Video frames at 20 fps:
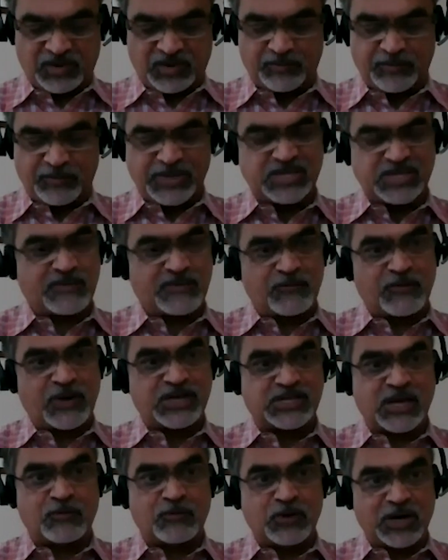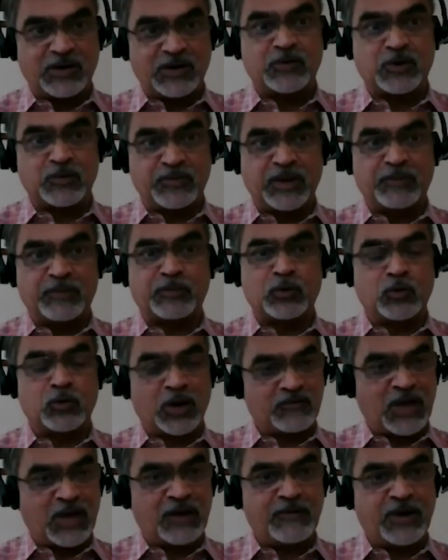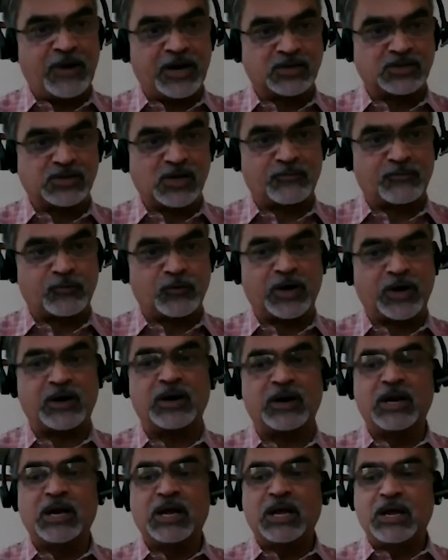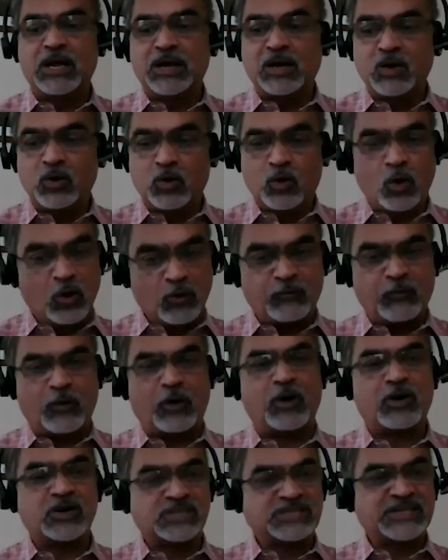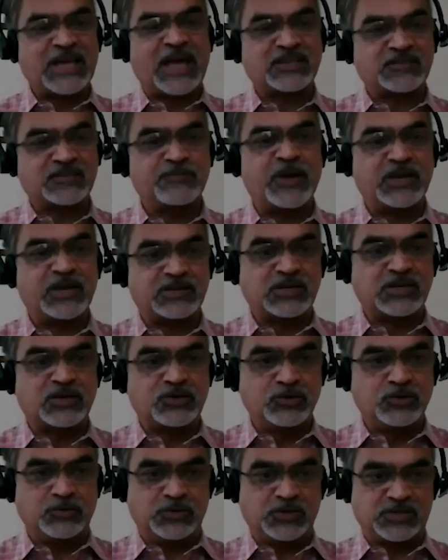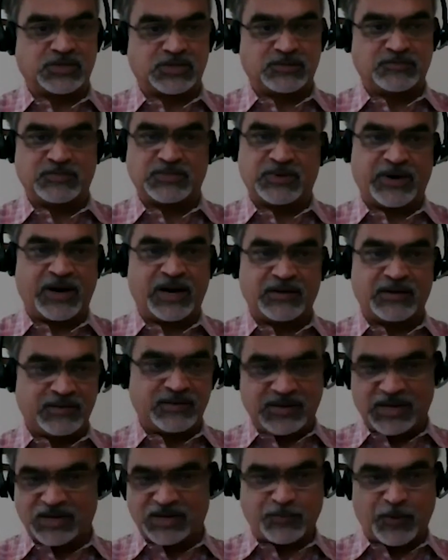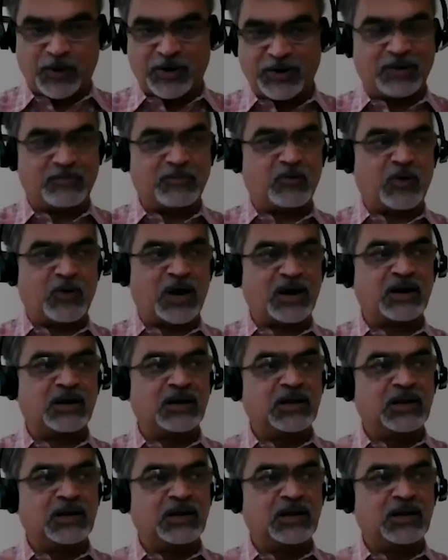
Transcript: piece of advice I would give to people who are evaluating software, go for SaaS-based tools, right? That's point number one.